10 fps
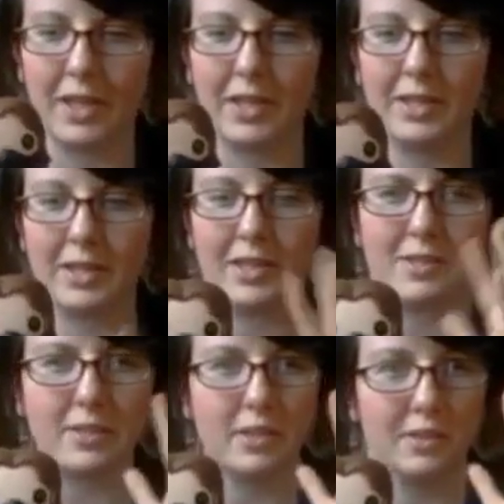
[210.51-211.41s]
and
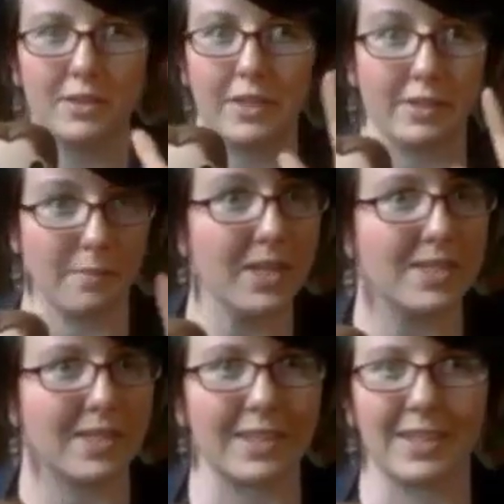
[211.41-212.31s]
he's
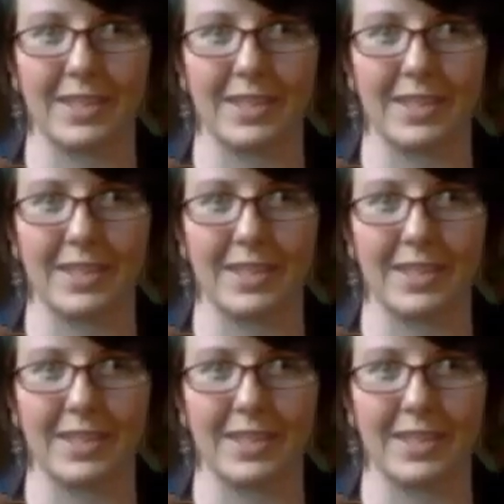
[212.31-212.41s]
amazing.